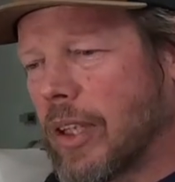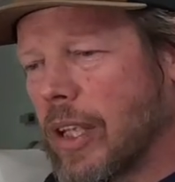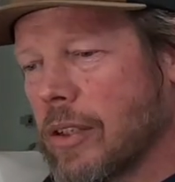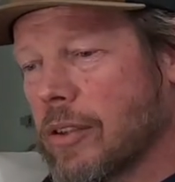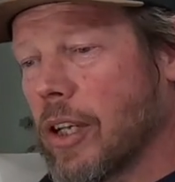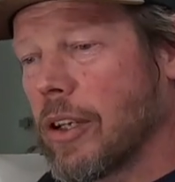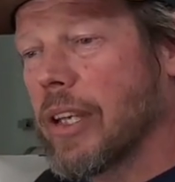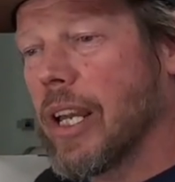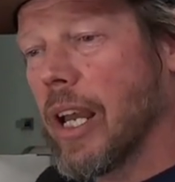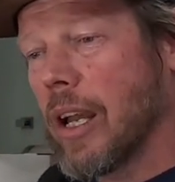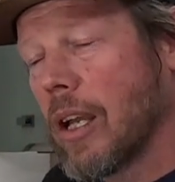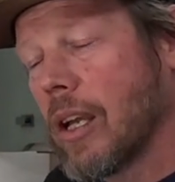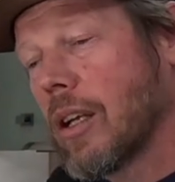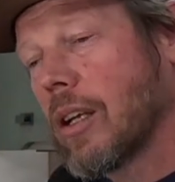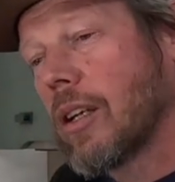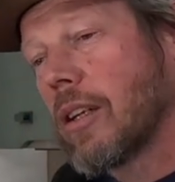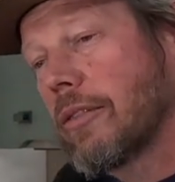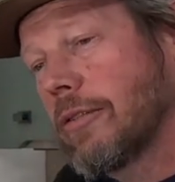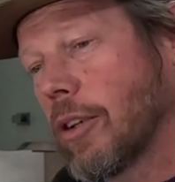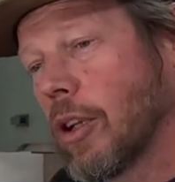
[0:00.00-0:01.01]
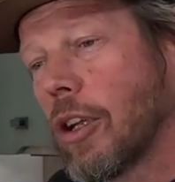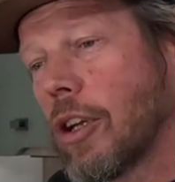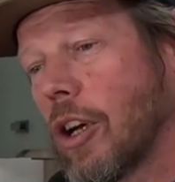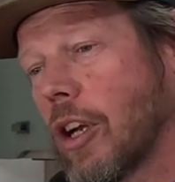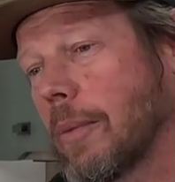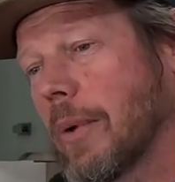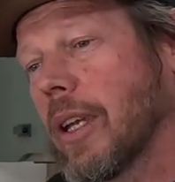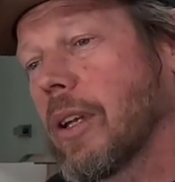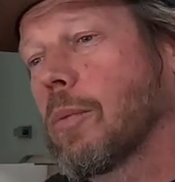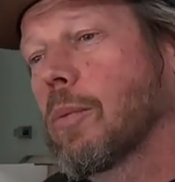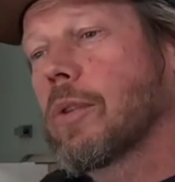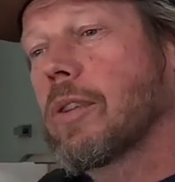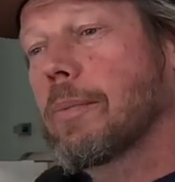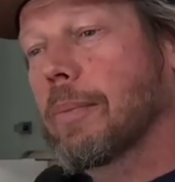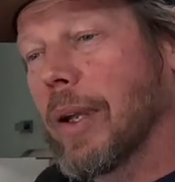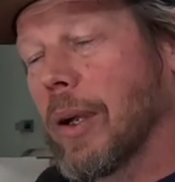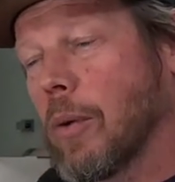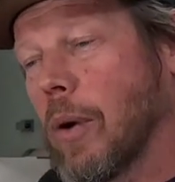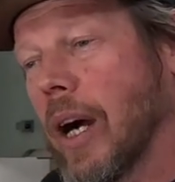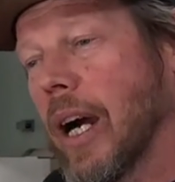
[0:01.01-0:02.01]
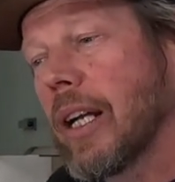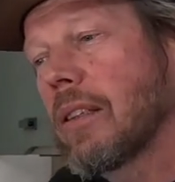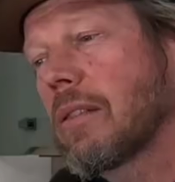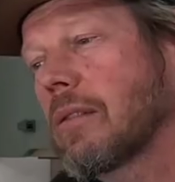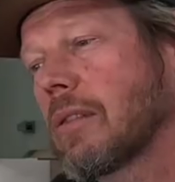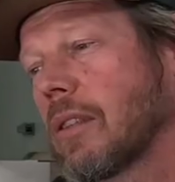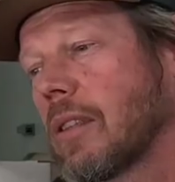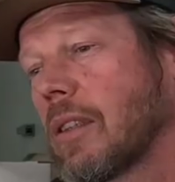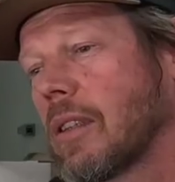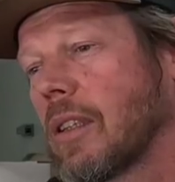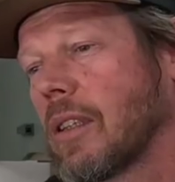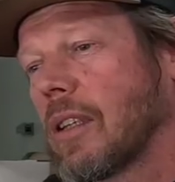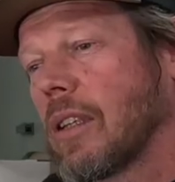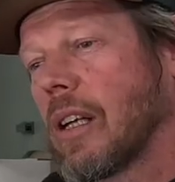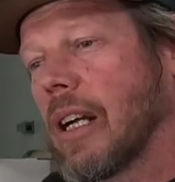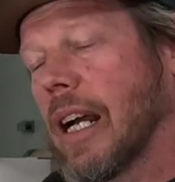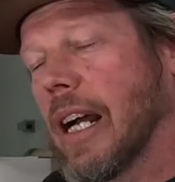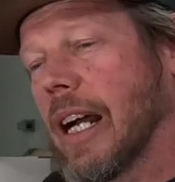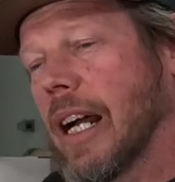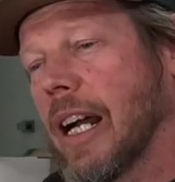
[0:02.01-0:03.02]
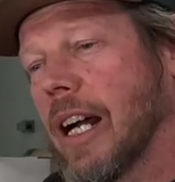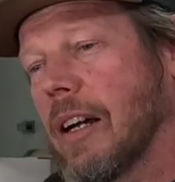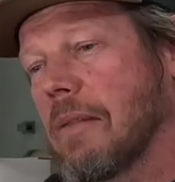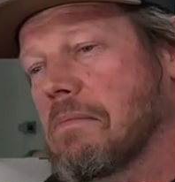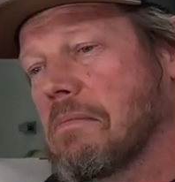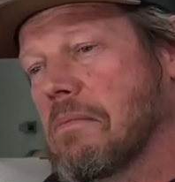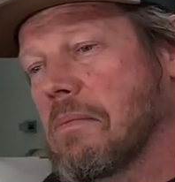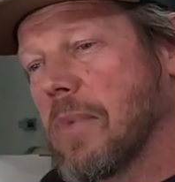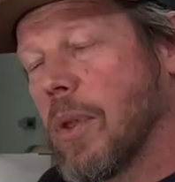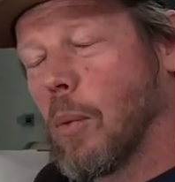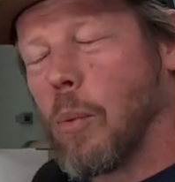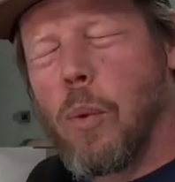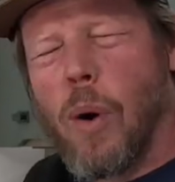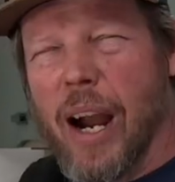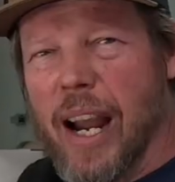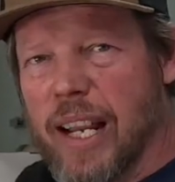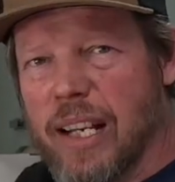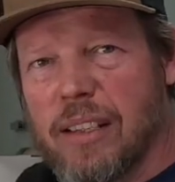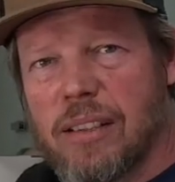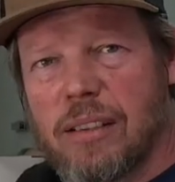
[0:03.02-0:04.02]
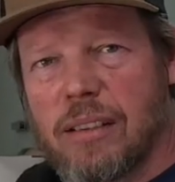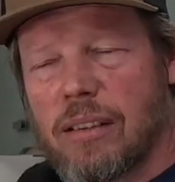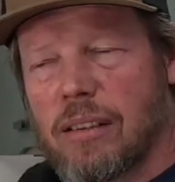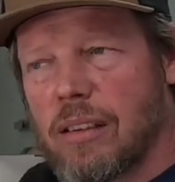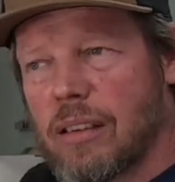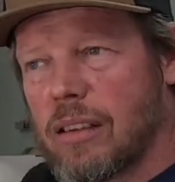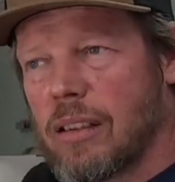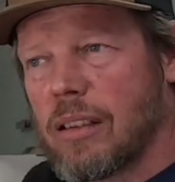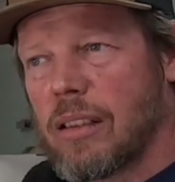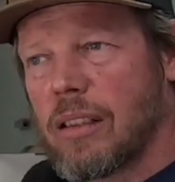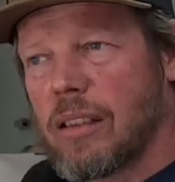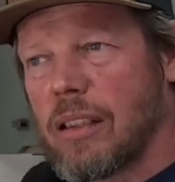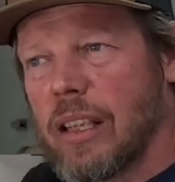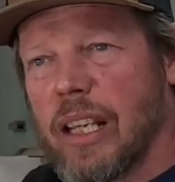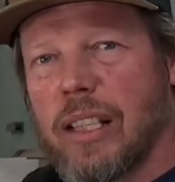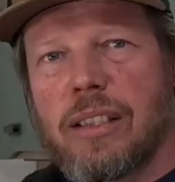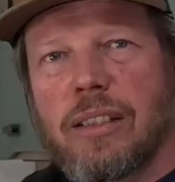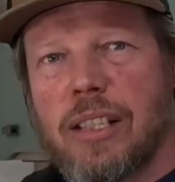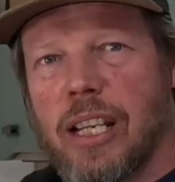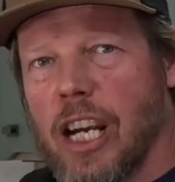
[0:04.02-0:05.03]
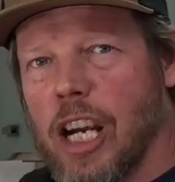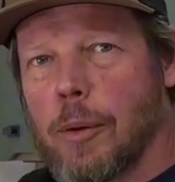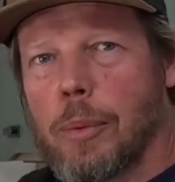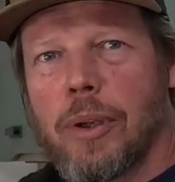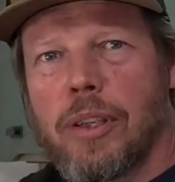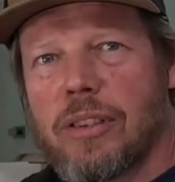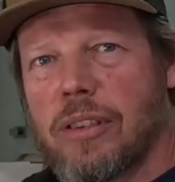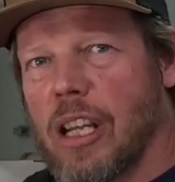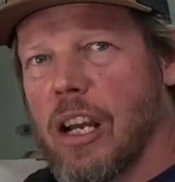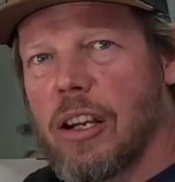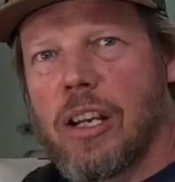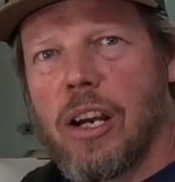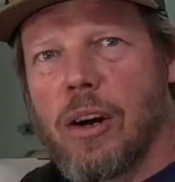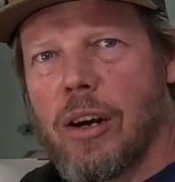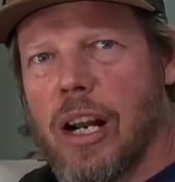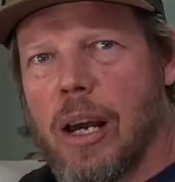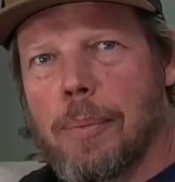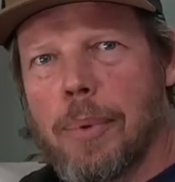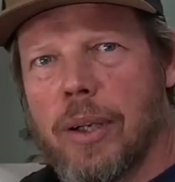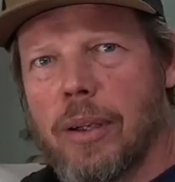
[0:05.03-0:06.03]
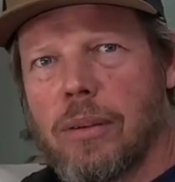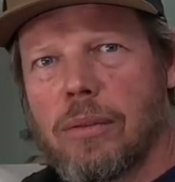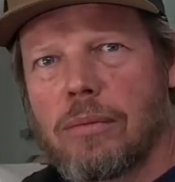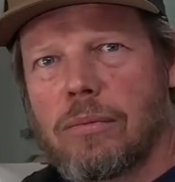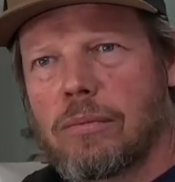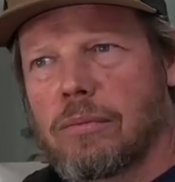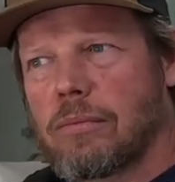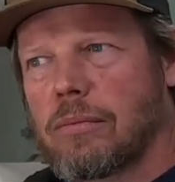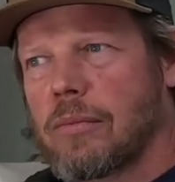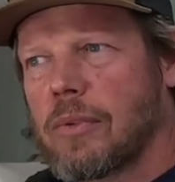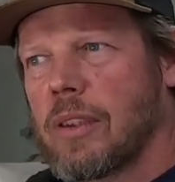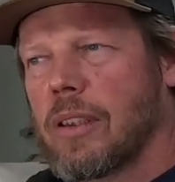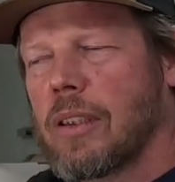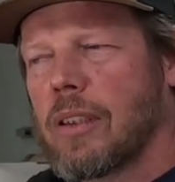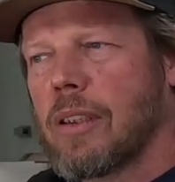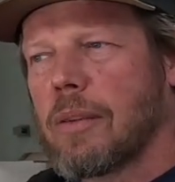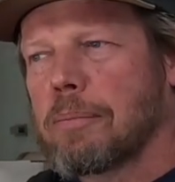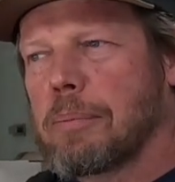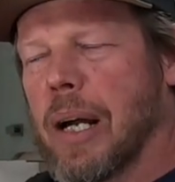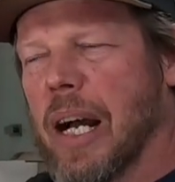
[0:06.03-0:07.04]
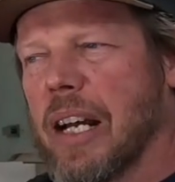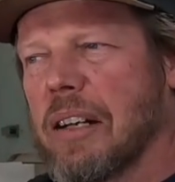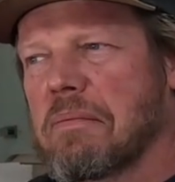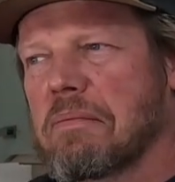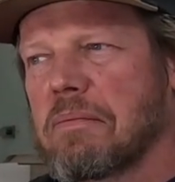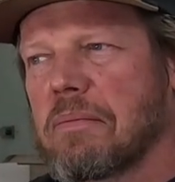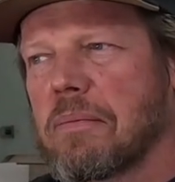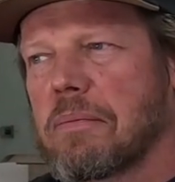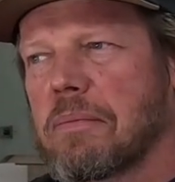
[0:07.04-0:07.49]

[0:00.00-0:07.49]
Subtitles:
So yeah, fuel economy was a big one. The weight, it's terribly slow going uphill, but